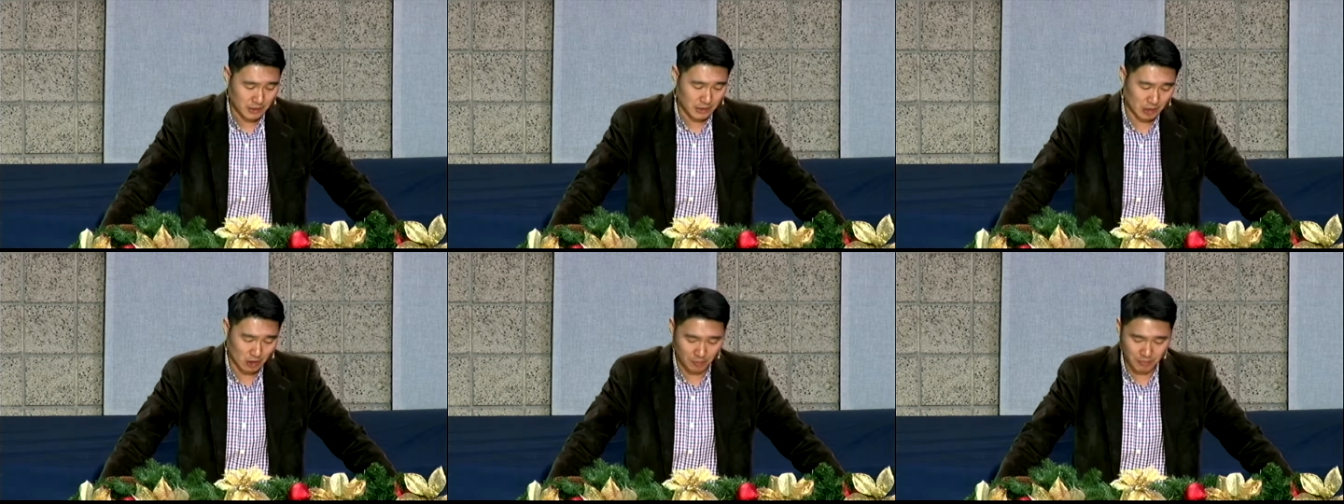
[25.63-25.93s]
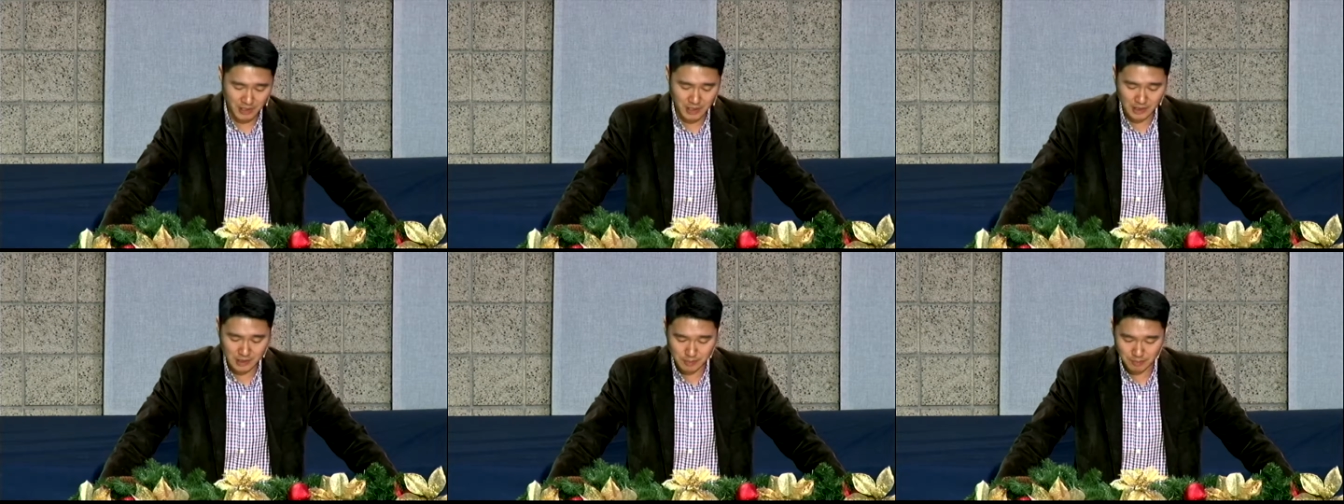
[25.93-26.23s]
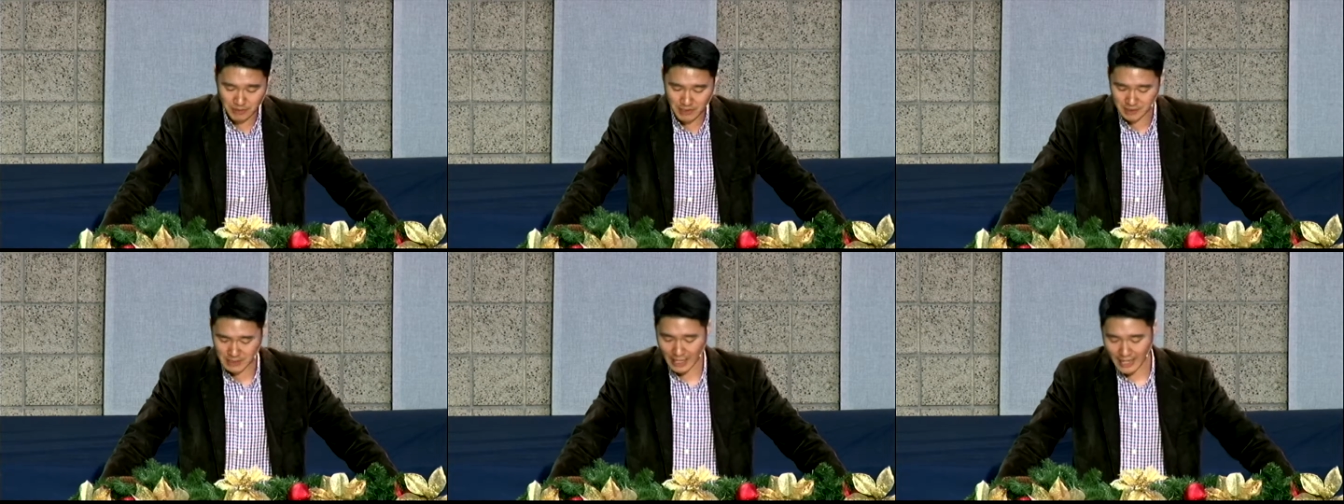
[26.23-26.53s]
you know,
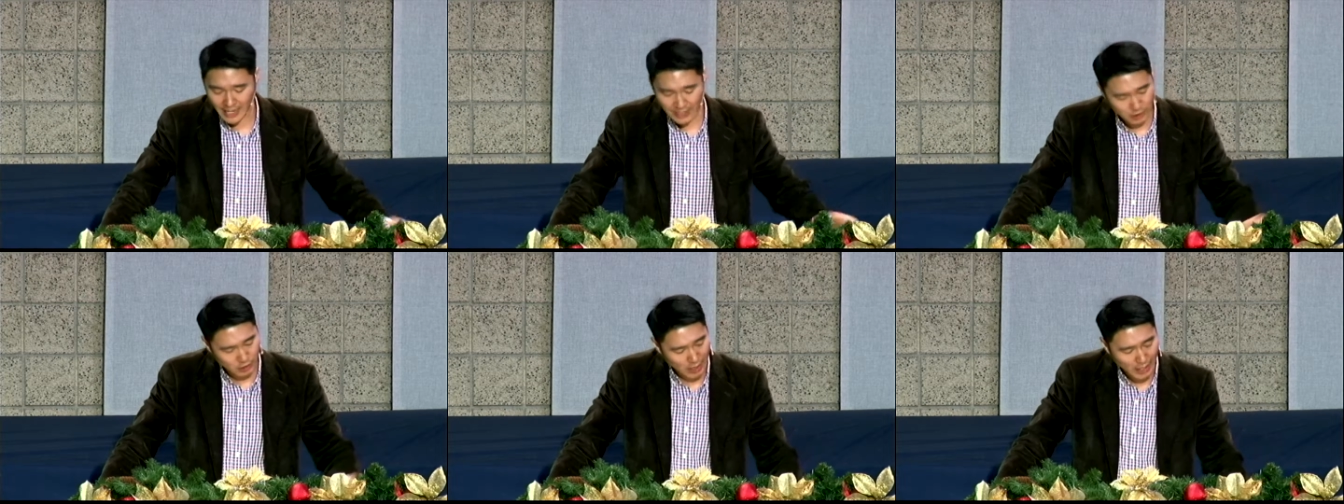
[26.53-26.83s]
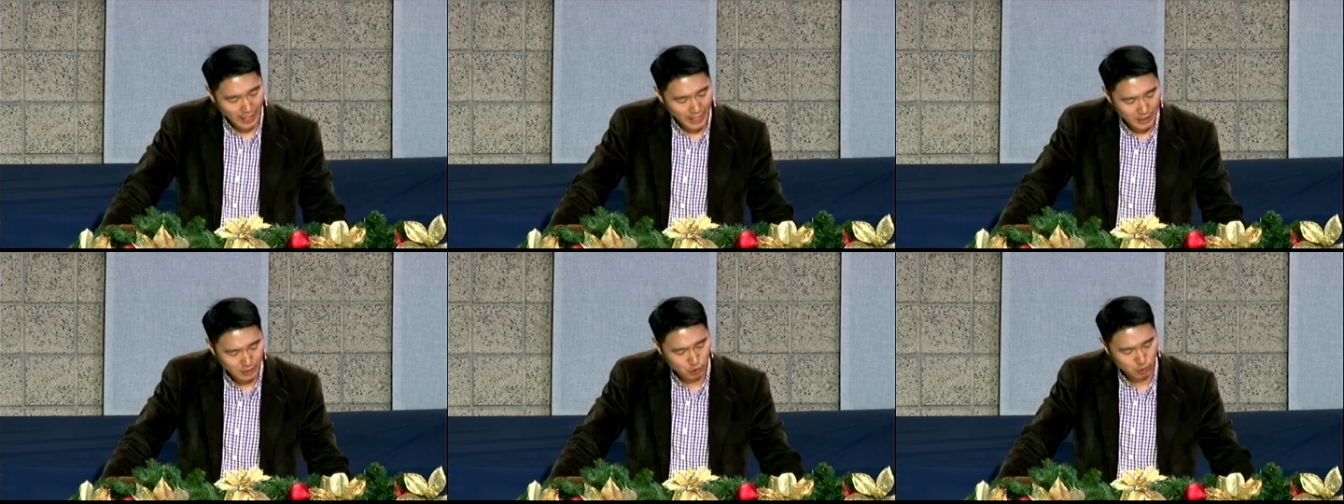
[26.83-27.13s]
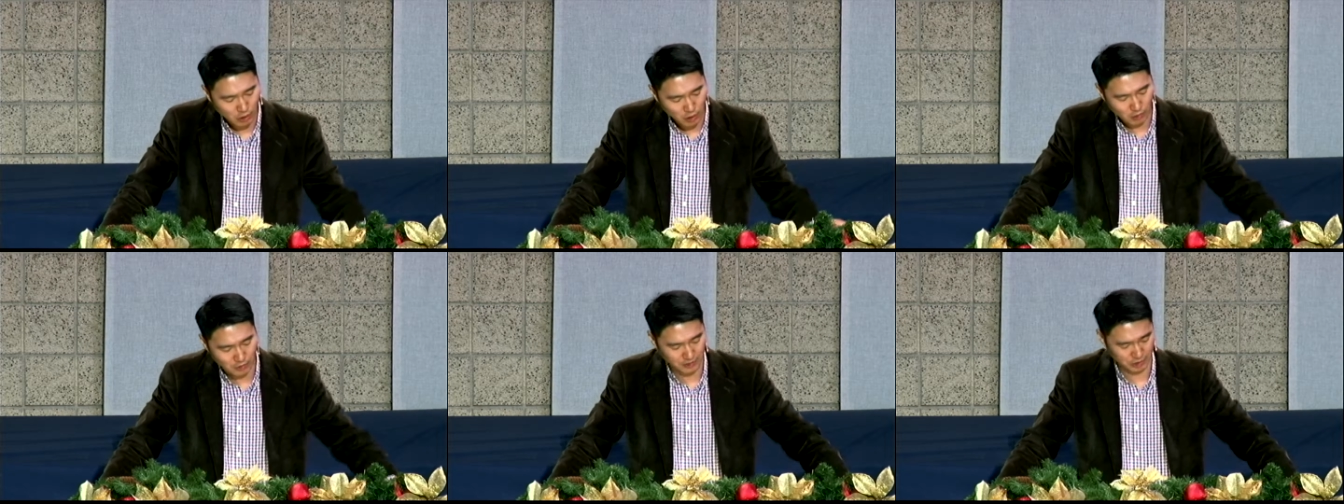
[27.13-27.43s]
because, because I, had a, I had
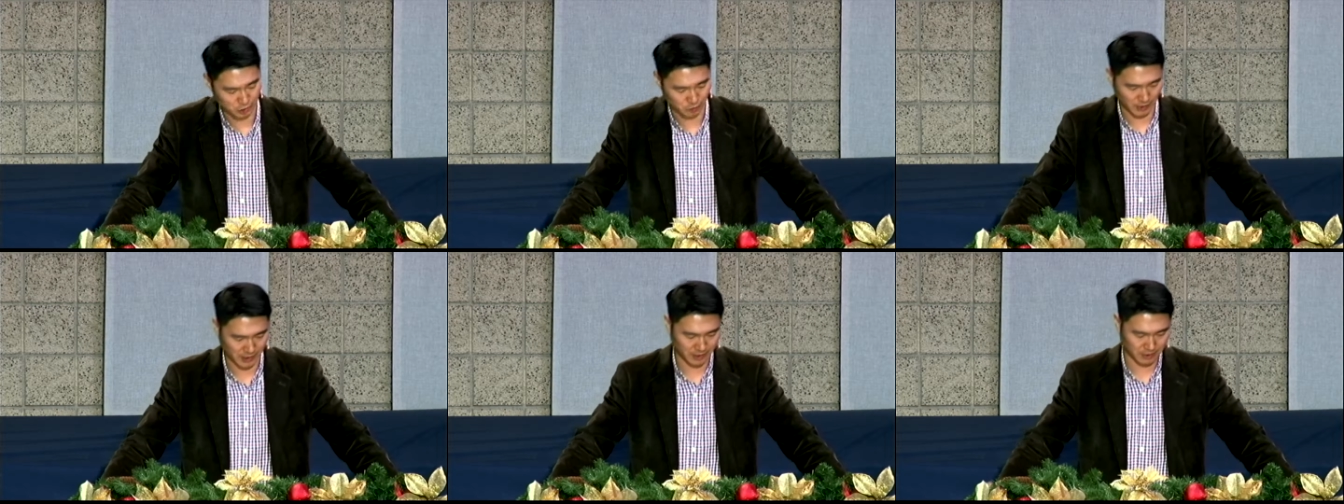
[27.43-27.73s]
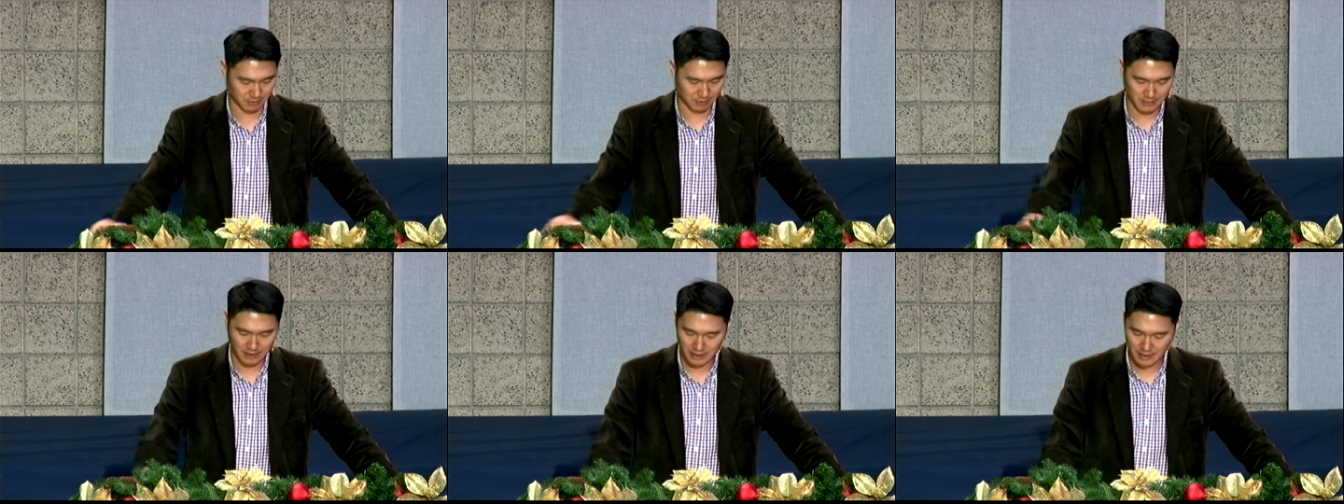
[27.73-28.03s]
a struggle this week